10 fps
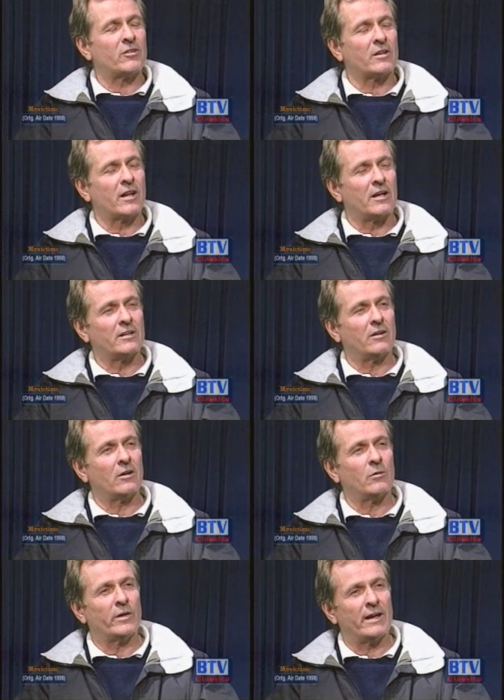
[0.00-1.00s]
to that, you
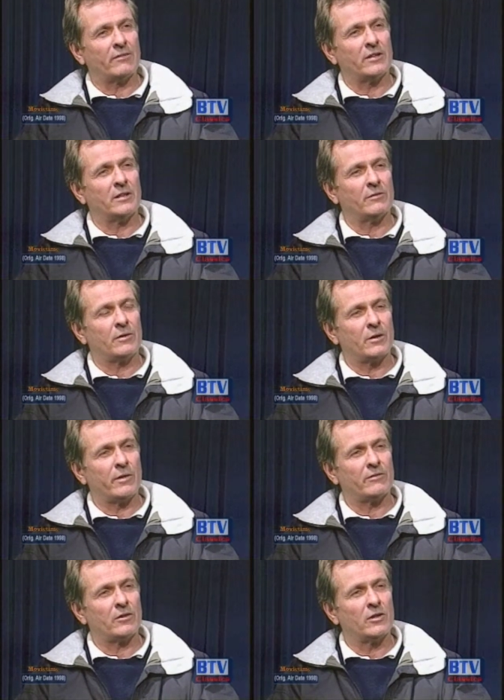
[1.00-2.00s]
know, and we have to give credit. We
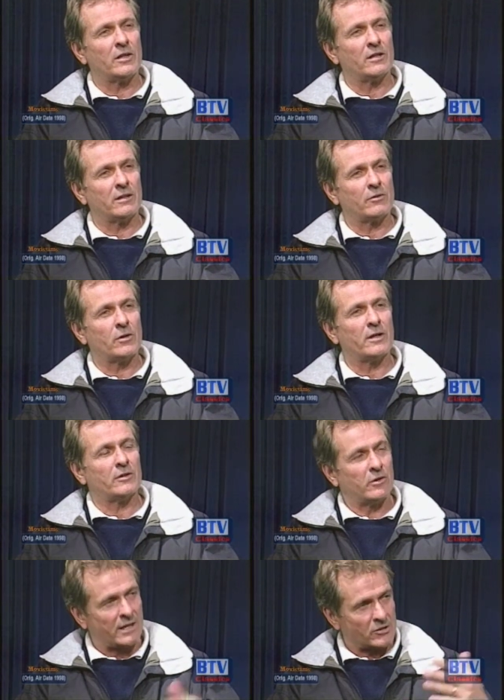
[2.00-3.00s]
have to look at it and give credit.
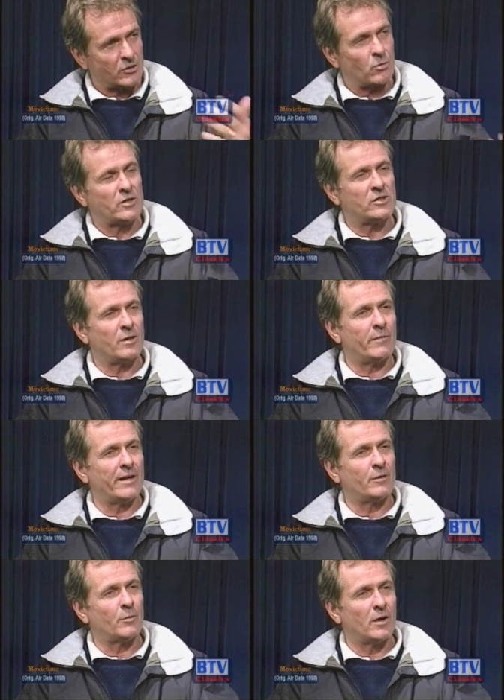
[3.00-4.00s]
To answer your question, yeah,
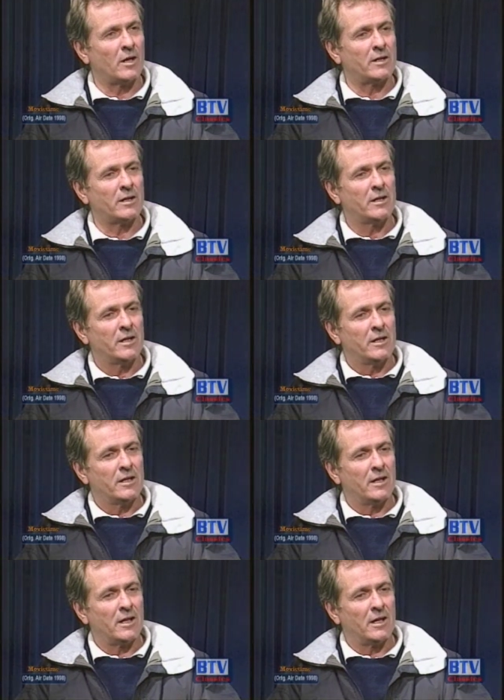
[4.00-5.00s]
Matt LeBlanc.
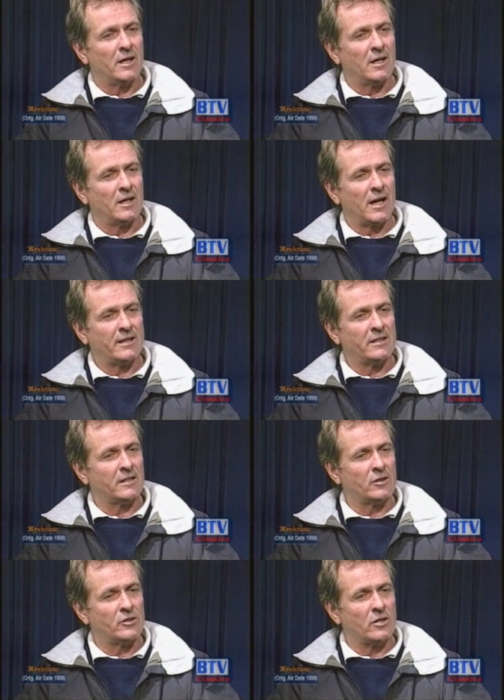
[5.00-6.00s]
Uh, I did a
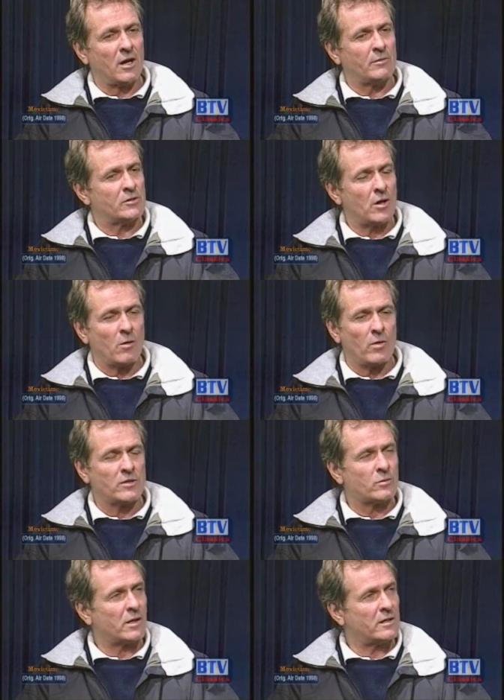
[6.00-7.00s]
good job as Don
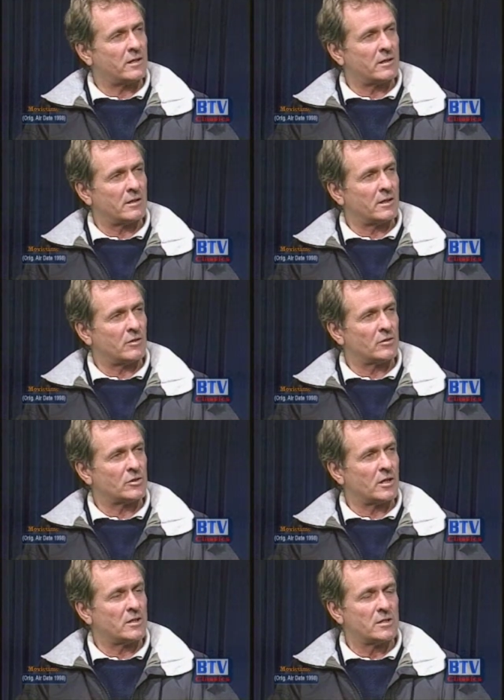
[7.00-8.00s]
West when I did it in those
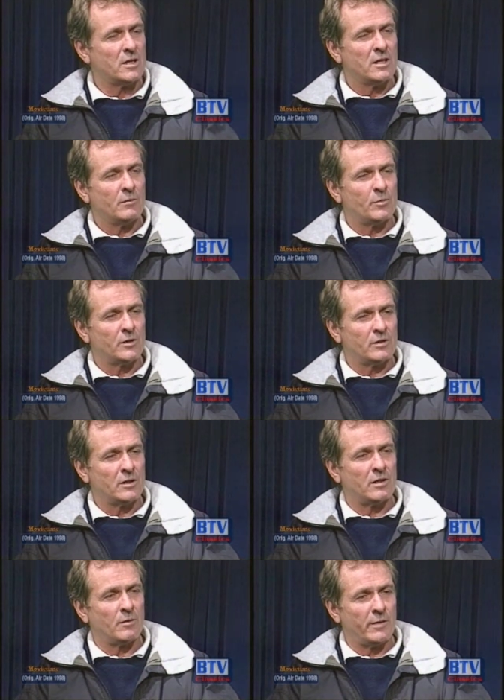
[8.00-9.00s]
days, but
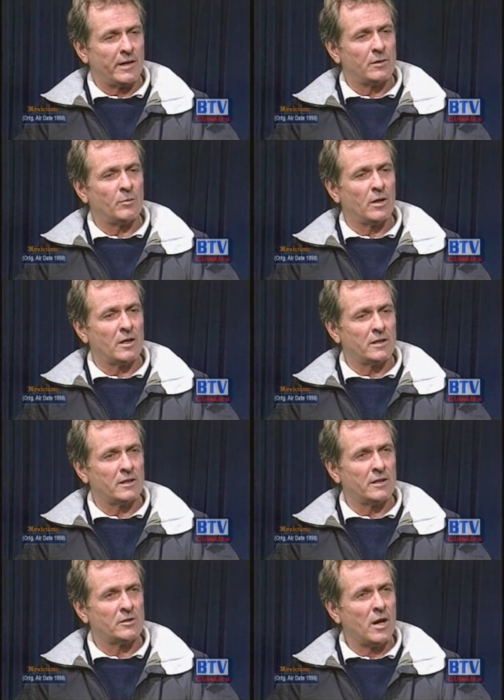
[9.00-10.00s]
mm-hmm. uh, Matt LeBlanc
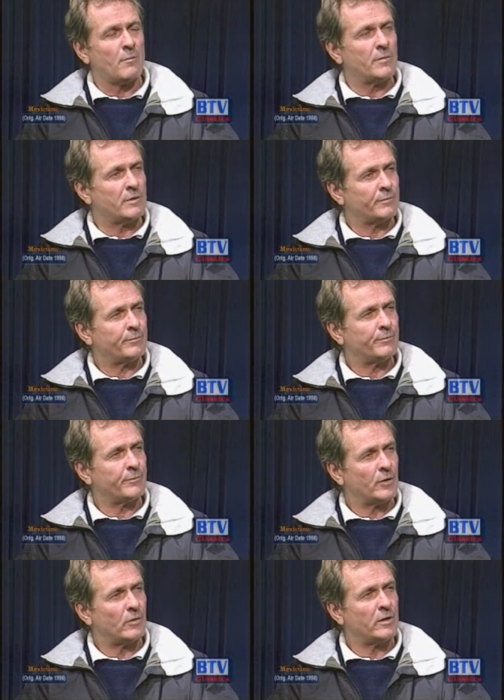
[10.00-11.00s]
uh, taught me.
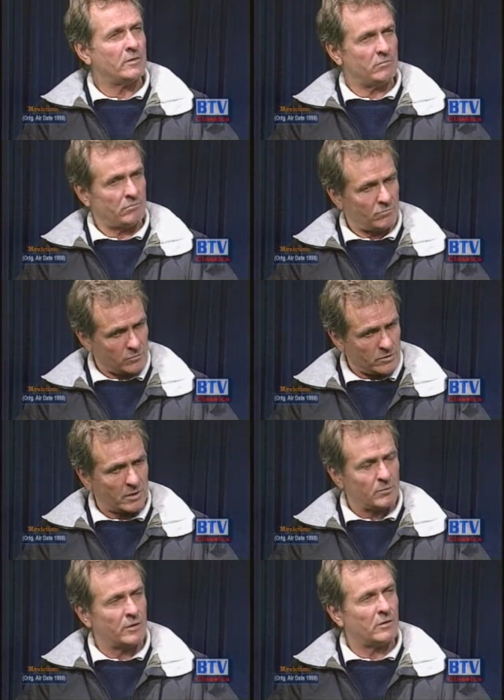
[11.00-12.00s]
You know, he was
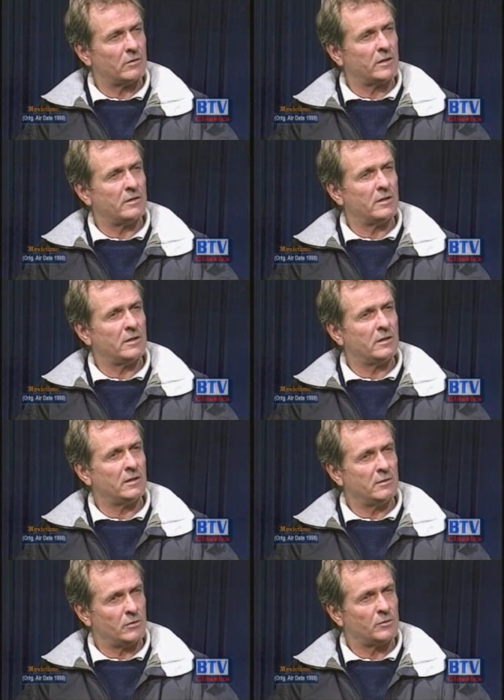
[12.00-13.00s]
able. You know, he he,
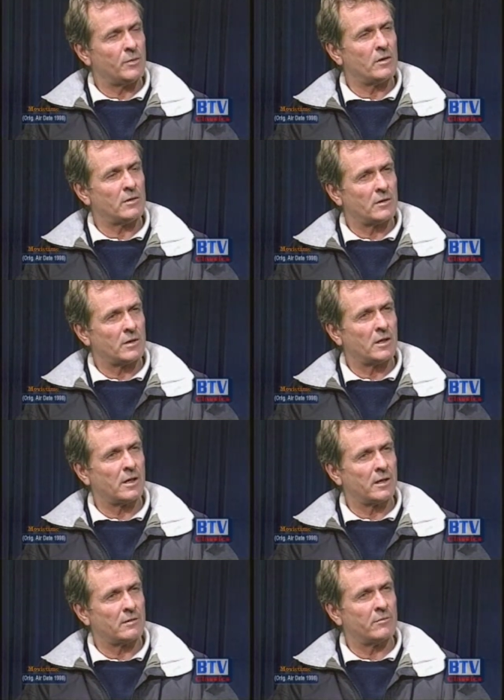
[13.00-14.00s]
he was better than
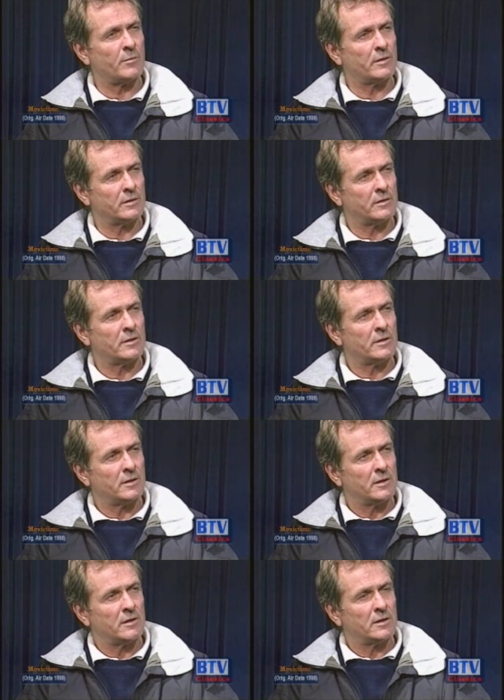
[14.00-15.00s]
I, had ever been. It
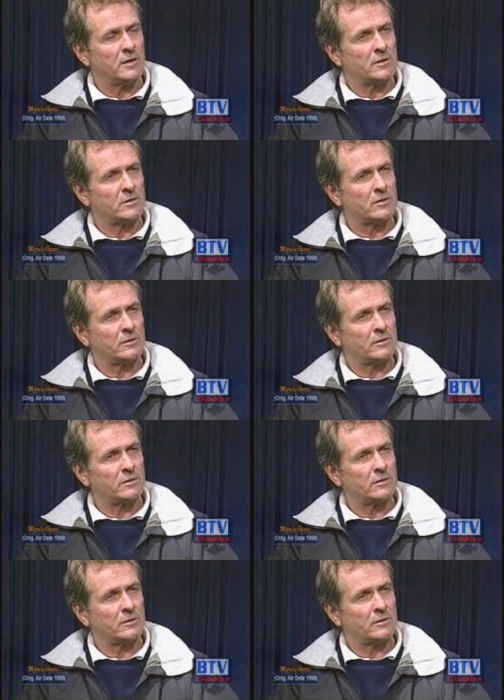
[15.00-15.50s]
was it weird looking at